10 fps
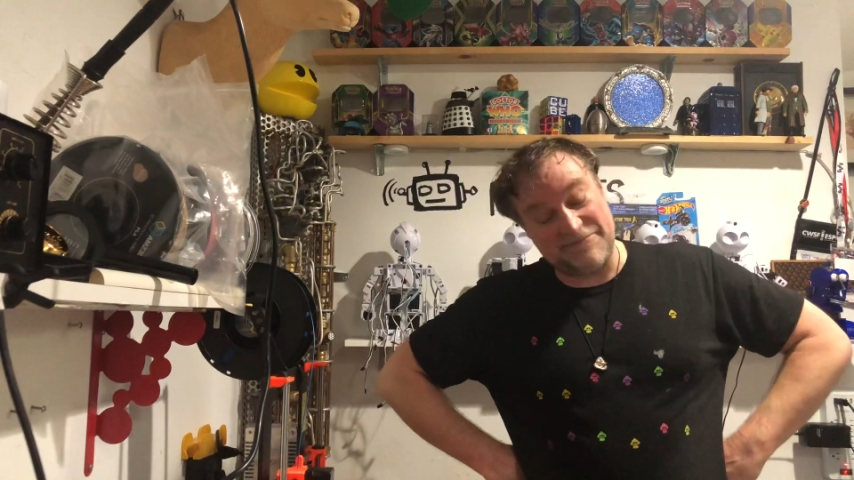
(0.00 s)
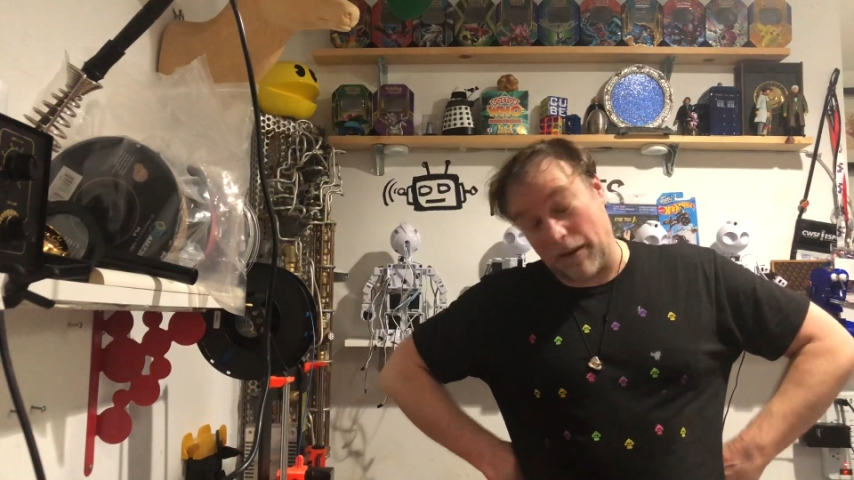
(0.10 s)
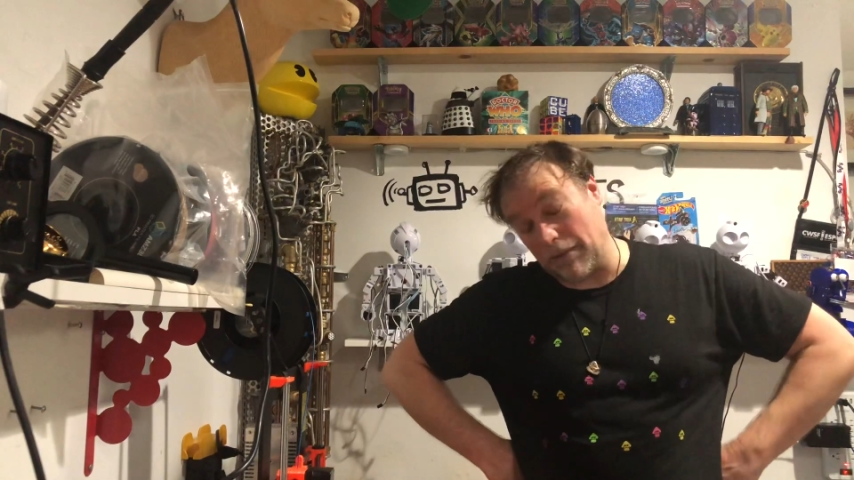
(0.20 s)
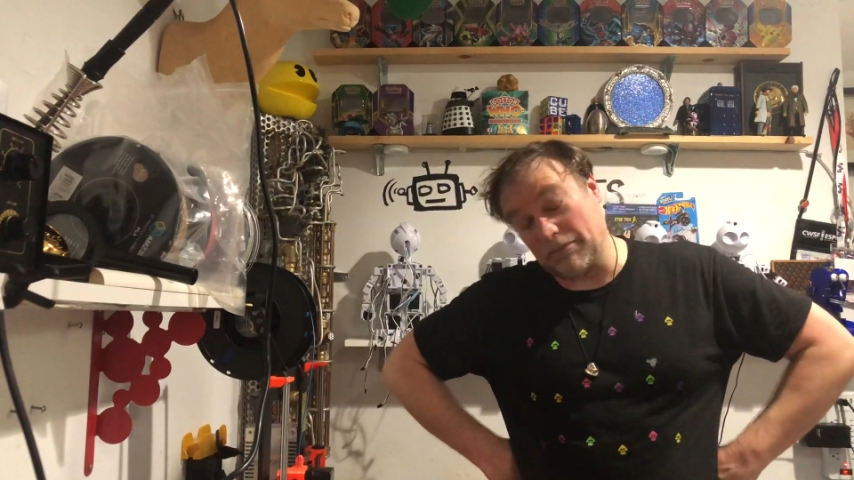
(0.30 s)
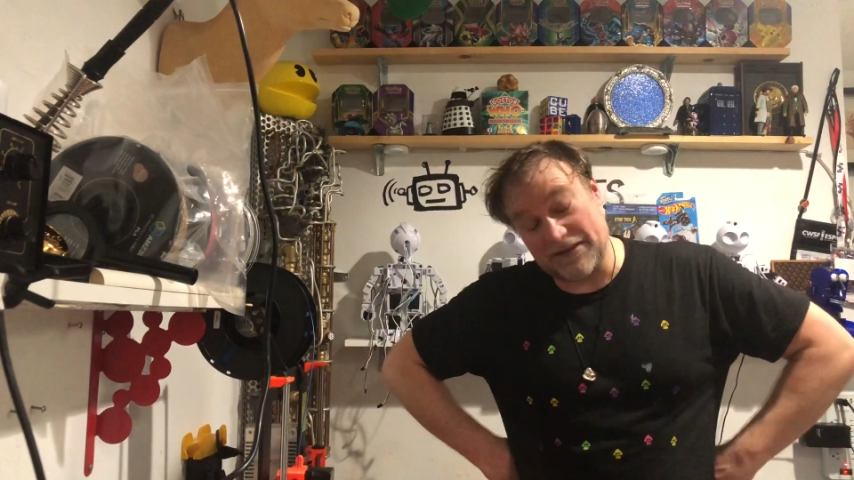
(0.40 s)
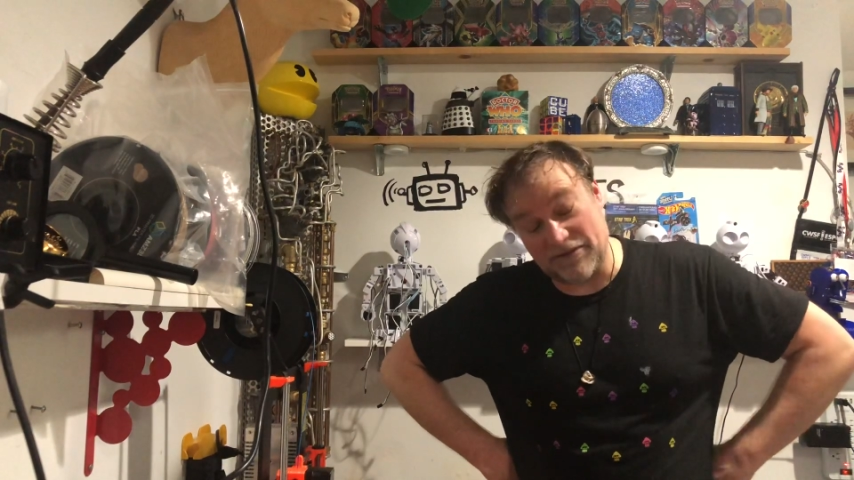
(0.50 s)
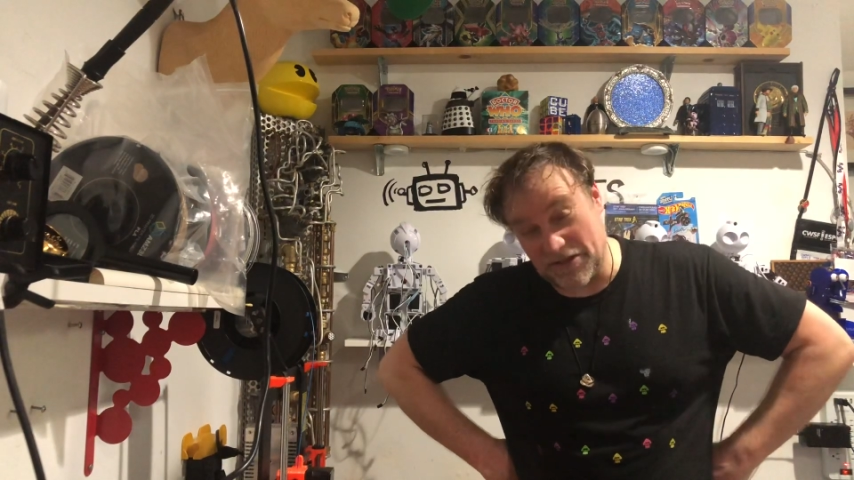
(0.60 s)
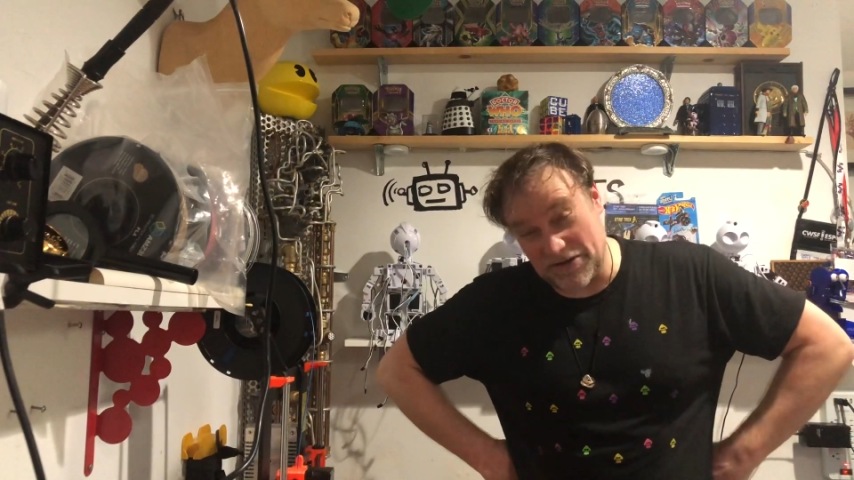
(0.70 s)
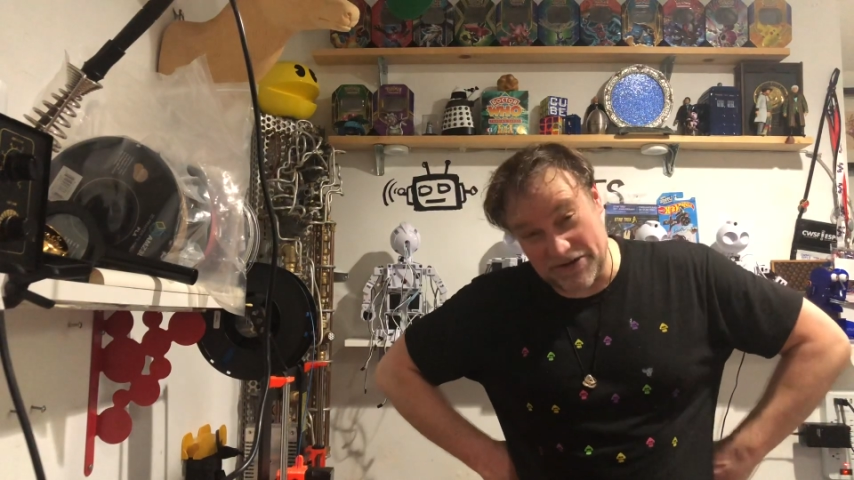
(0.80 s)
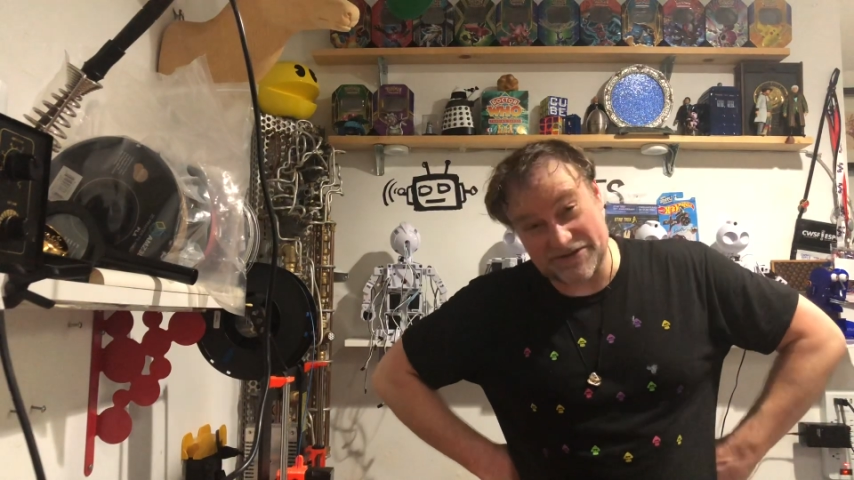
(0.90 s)
probably of all
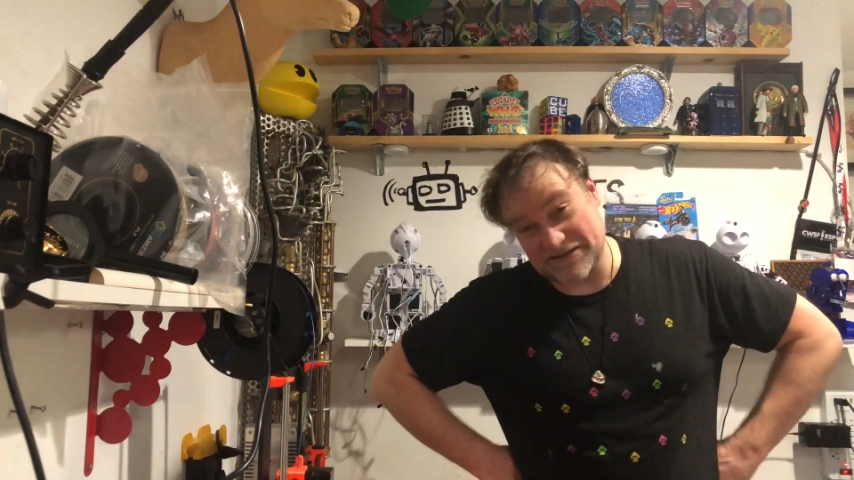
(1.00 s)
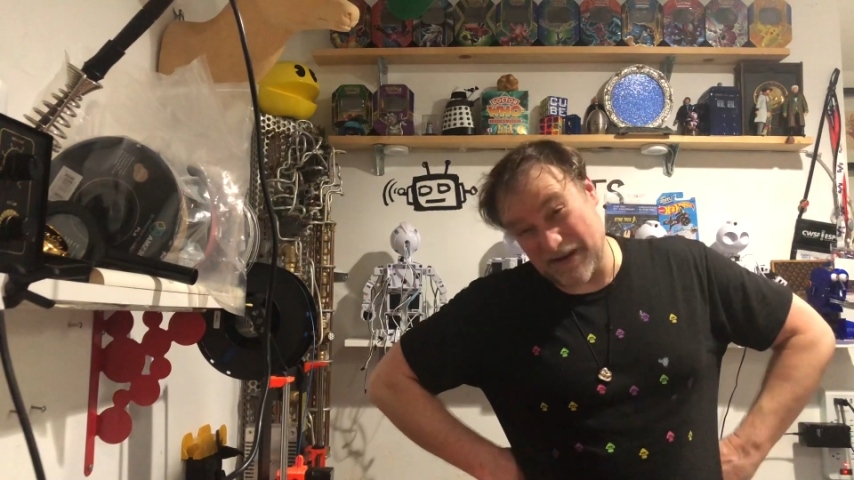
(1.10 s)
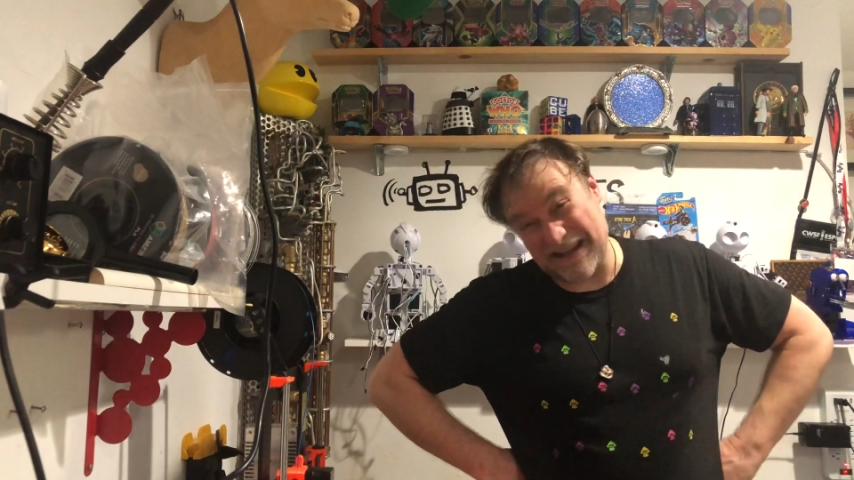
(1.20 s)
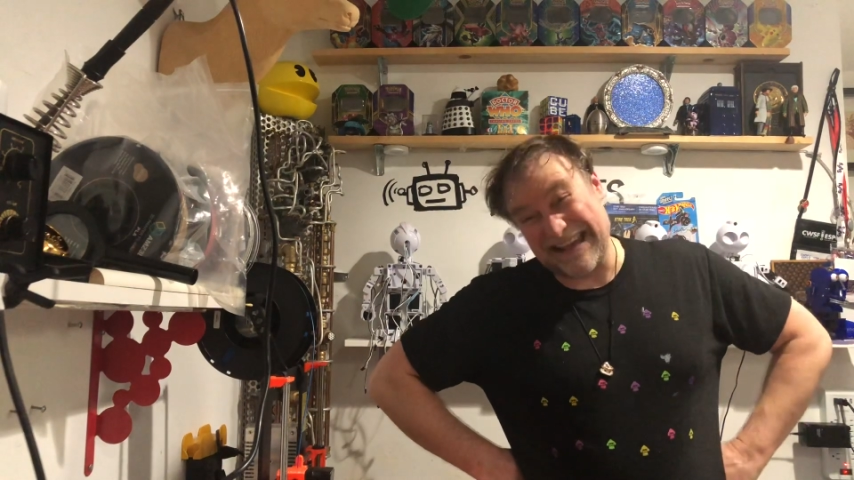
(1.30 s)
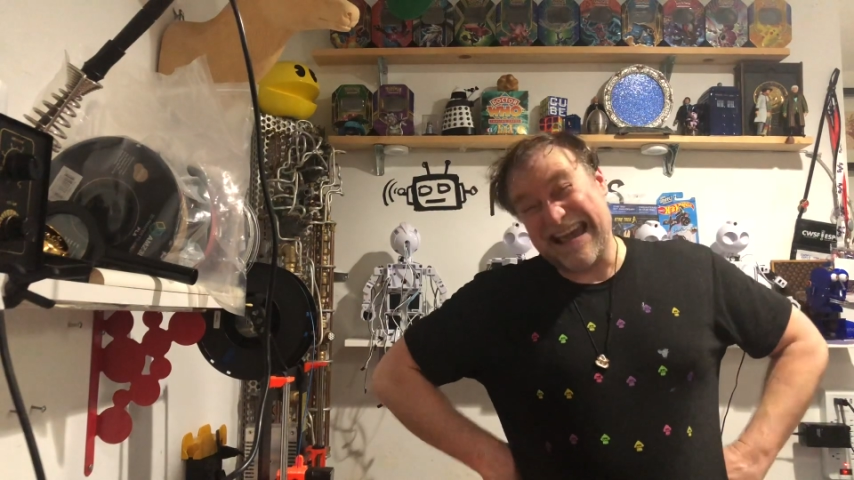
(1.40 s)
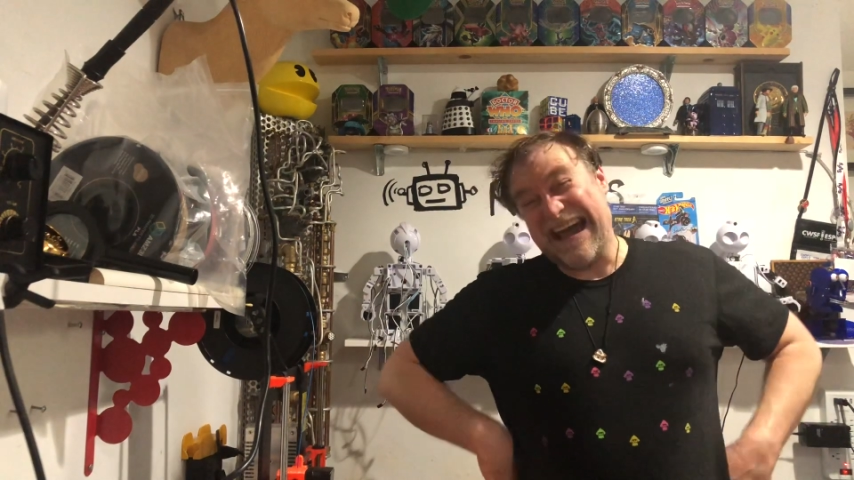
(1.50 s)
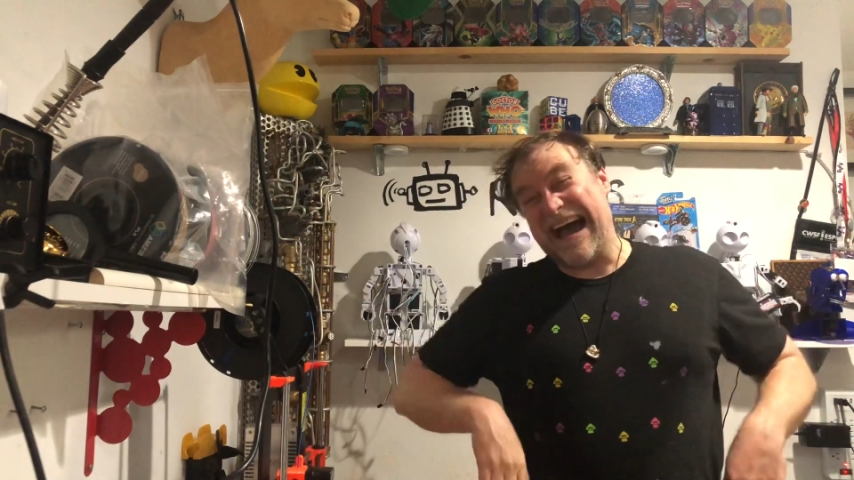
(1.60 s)
the nerds as well,